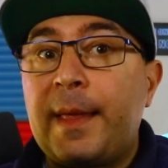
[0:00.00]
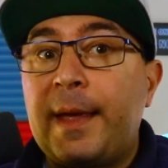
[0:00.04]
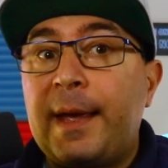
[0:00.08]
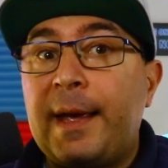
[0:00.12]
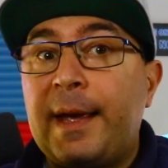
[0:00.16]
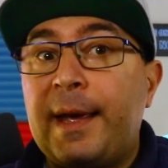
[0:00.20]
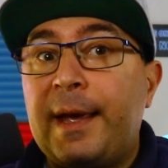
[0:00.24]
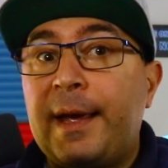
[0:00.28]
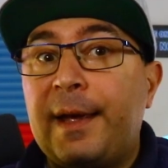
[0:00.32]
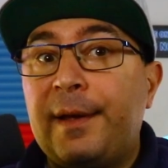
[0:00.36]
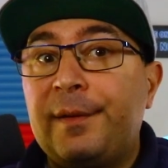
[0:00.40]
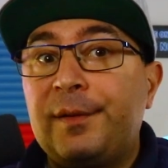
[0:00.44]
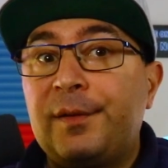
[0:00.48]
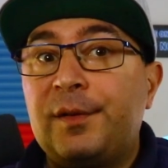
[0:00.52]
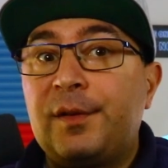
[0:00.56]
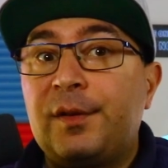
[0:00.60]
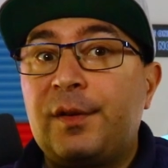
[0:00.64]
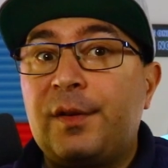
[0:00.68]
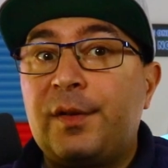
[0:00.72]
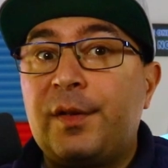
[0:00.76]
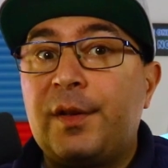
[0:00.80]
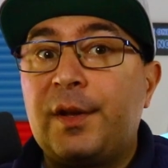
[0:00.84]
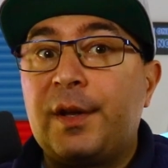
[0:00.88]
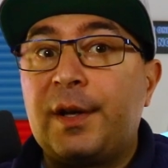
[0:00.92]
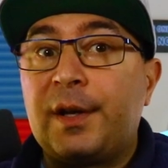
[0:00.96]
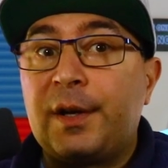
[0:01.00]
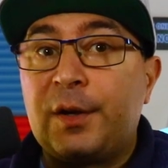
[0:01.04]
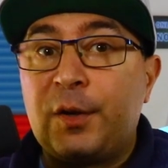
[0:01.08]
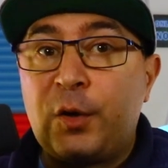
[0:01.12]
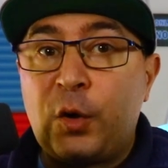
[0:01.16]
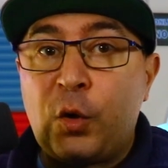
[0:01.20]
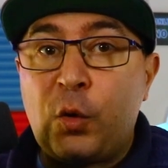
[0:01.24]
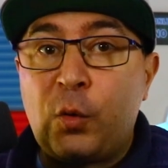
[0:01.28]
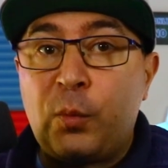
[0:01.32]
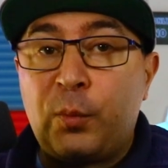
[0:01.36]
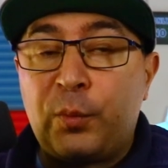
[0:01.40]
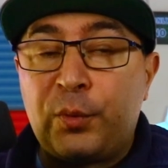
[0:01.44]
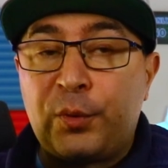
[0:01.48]
and the
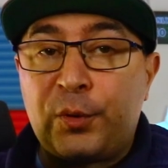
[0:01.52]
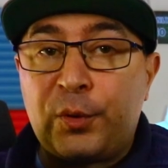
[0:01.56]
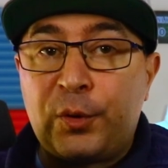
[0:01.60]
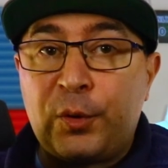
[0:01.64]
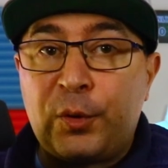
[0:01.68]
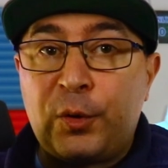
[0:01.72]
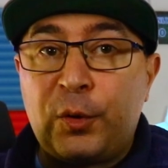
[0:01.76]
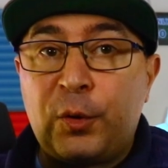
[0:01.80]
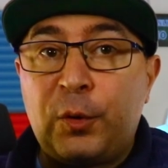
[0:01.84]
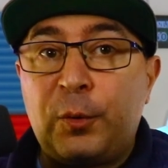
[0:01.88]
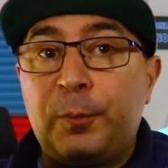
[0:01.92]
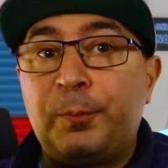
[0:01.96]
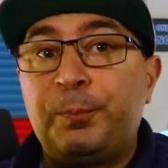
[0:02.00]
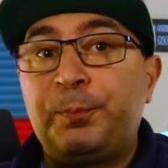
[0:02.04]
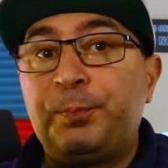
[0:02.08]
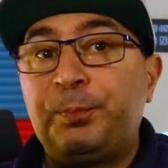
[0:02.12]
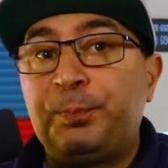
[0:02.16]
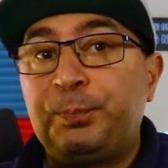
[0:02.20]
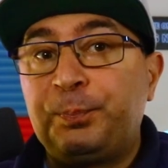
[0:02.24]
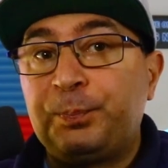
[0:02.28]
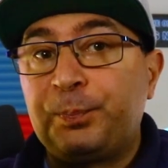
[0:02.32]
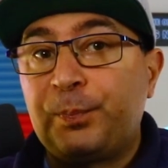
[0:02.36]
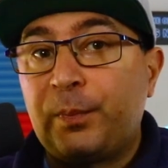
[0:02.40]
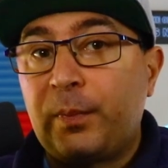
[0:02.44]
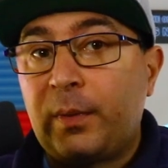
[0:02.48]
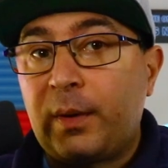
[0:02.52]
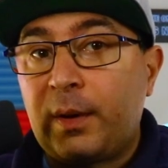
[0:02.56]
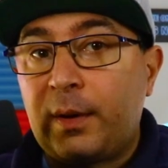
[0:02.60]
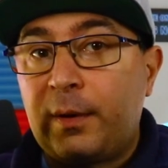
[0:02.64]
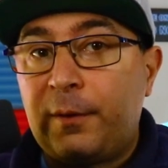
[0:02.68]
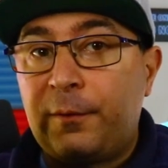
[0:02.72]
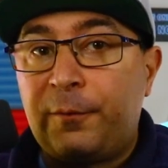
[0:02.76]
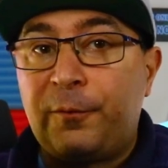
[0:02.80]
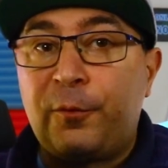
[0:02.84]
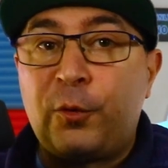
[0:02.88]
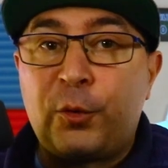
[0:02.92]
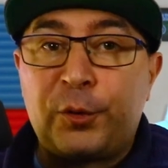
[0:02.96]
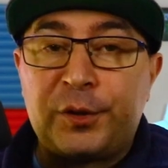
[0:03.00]
GoPro
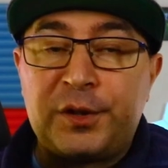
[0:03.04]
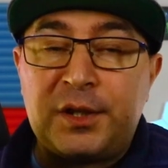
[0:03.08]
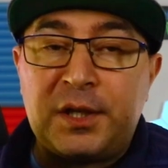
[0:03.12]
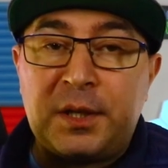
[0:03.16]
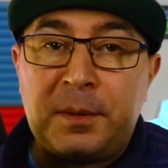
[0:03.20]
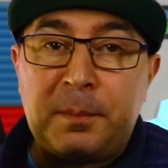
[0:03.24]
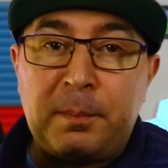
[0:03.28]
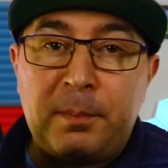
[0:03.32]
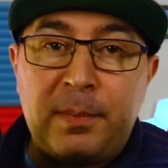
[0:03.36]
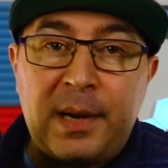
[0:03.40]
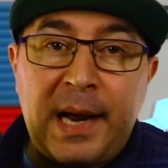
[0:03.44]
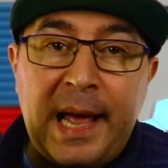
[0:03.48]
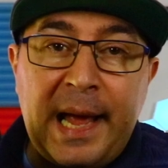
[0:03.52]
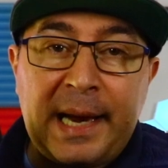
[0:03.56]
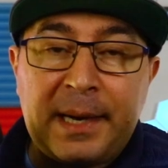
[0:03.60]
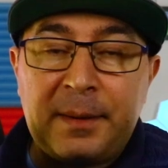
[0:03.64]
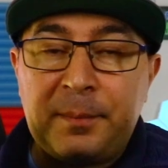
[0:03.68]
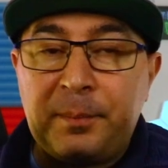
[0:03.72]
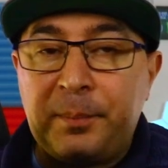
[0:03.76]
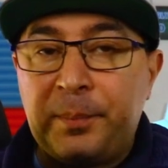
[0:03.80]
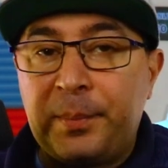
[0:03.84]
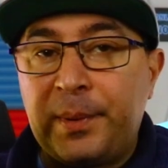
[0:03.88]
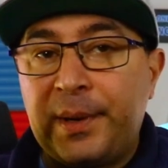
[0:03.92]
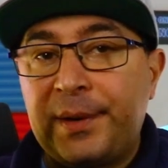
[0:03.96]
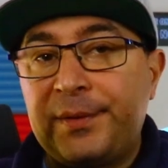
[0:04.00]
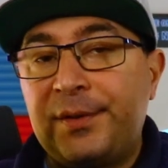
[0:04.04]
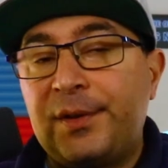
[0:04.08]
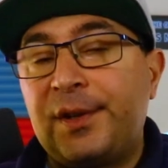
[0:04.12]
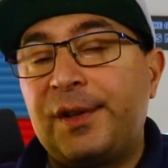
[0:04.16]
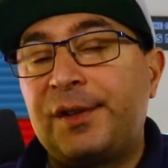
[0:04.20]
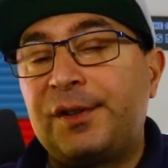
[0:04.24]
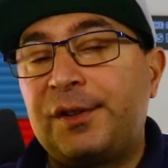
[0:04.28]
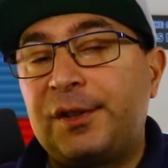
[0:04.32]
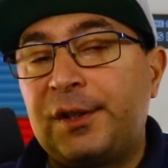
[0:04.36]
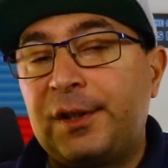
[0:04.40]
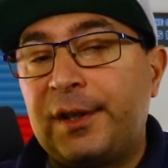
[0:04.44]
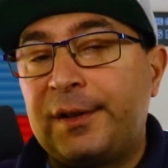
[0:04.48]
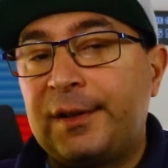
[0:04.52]
14 Black, but
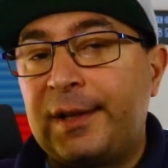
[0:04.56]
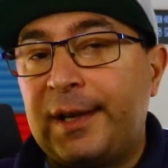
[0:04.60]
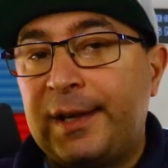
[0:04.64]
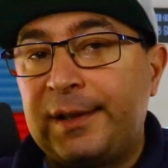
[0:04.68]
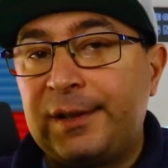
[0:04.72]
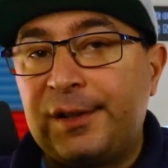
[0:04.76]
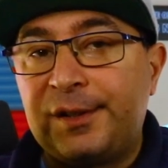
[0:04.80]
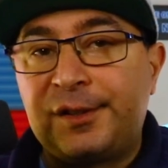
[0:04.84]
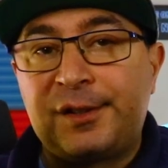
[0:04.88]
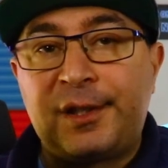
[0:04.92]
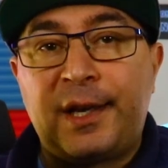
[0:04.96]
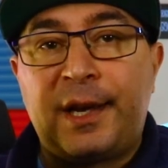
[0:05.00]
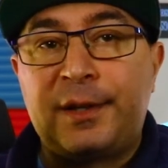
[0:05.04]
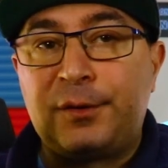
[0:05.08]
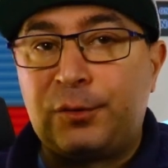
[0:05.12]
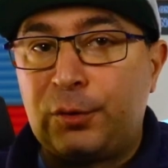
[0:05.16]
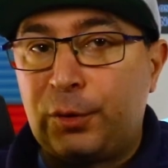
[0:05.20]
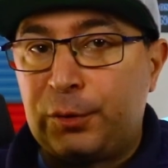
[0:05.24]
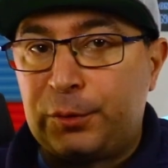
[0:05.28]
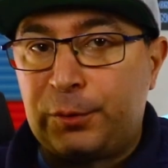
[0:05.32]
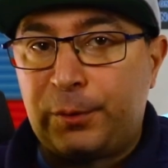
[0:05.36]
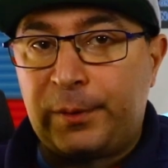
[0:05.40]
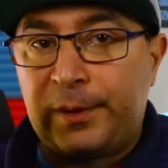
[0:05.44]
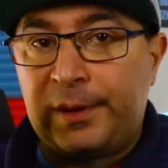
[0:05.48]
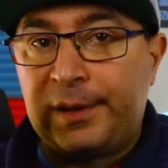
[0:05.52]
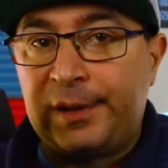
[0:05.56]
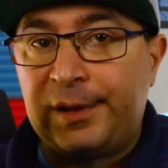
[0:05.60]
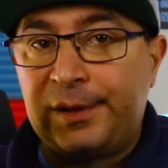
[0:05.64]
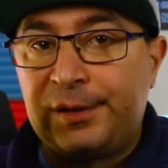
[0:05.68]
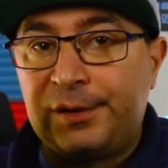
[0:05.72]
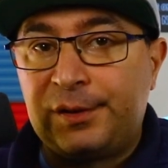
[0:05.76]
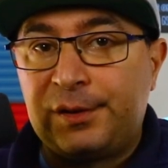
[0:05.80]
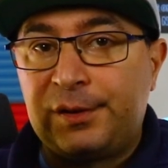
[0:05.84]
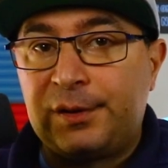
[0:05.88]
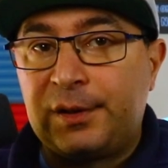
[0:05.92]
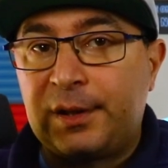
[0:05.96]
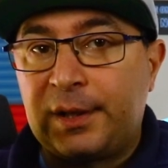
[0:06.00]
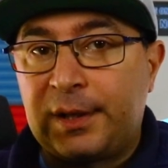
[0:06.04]
this year they decide not to
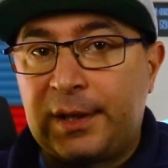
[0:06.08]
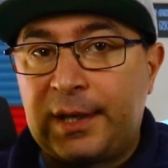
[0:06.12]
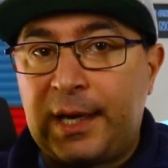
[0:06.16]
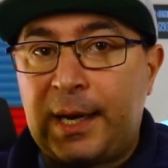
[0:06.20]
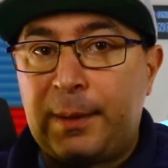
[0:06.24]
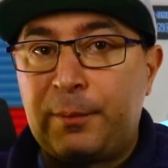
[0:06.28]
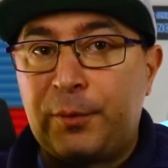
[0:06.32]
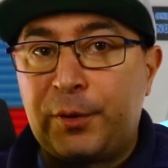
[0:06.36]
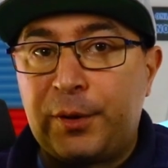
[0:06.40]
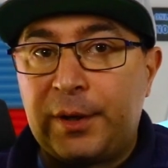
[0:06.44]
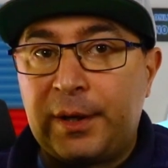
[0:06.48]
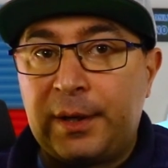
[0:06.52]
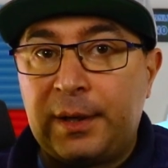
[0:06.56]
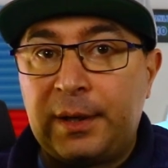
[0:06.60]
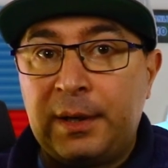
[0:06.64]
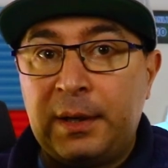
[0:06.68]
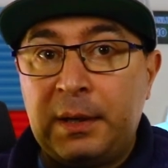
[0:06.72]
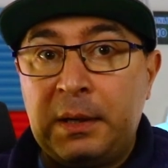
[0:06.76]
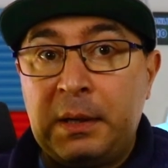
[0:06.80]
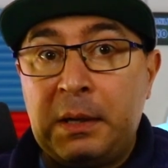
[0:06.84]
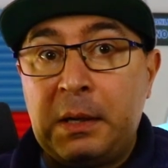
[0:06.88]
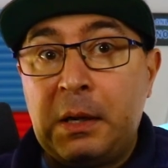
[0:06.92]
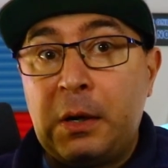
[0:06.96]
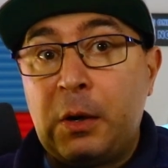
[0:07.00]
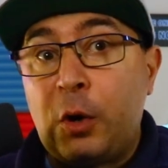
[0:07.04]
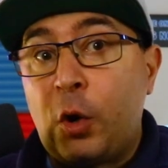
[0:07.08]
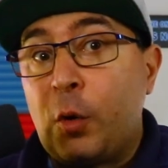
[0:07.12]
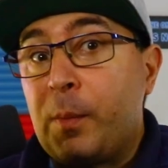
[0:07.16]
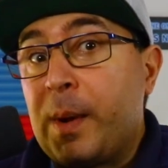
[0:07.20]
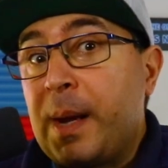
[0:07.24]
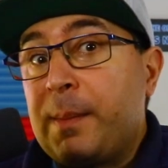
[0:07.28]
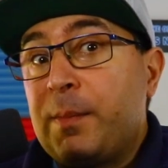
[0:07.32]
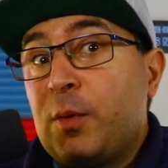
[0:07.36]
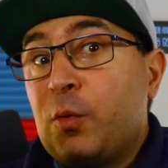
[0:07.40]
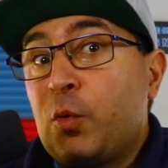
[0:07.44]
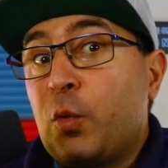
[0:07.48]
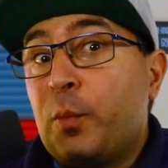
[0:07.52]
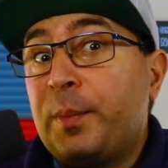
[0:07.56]
release the camera, or
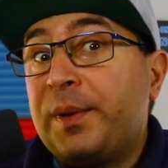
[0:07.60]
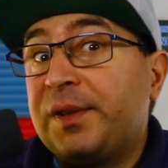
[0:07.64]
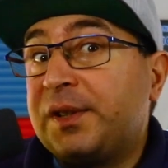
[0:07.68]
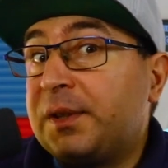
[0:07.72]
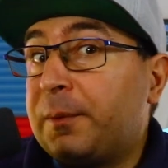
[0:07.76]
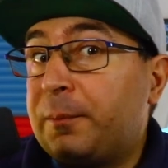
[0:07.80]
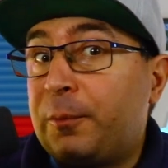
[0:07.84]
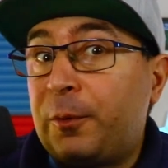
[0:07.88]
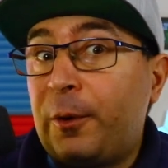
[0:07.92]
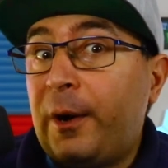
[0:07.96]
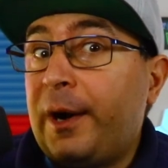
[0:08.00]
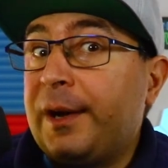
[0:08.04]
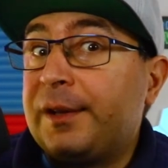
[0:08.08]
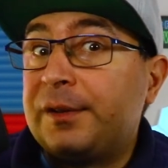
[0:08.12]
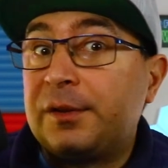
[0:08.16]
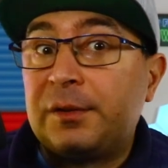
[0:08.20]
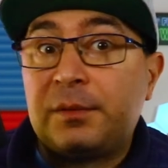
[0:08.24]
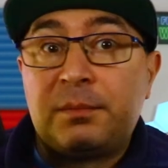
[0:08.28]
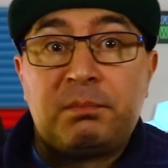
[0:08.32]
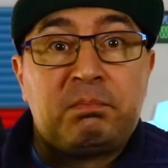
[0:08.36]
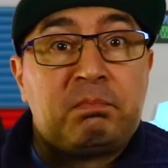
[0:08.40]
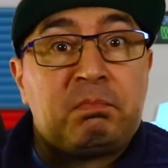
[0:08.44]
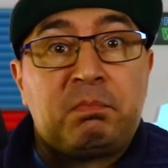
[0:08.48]
maybe we'll be surprised.